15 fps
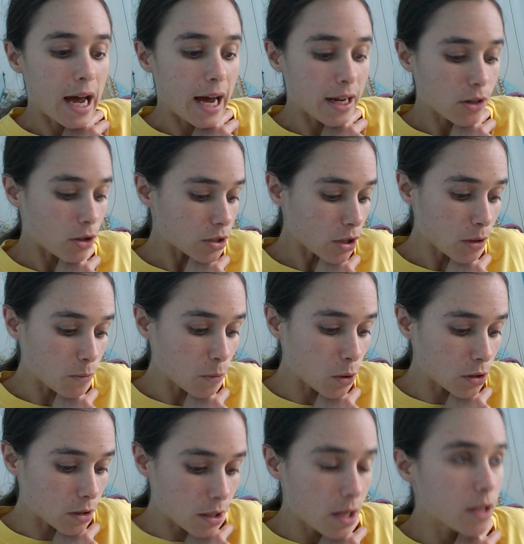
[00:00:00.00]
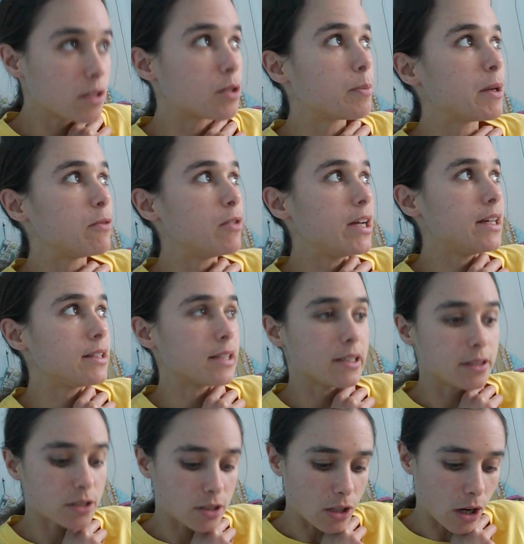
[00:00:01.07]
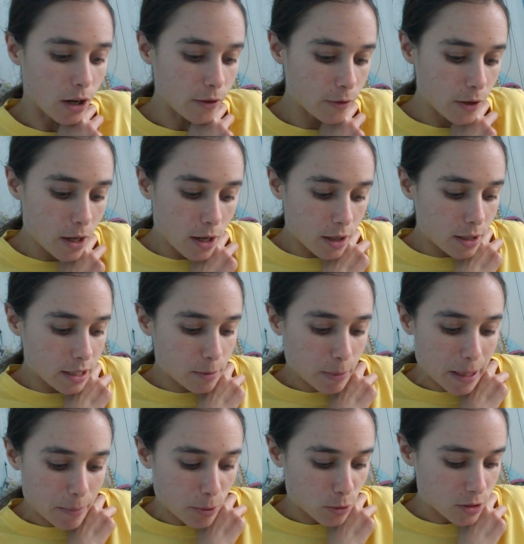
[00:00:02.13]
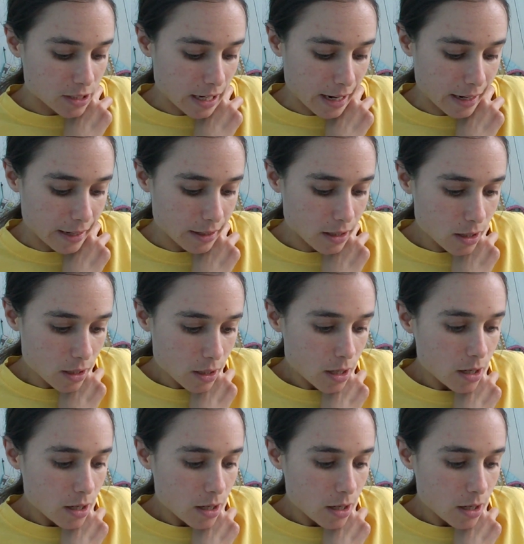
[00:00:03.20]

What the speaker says: And I don't want to be reading stuff, these people saying,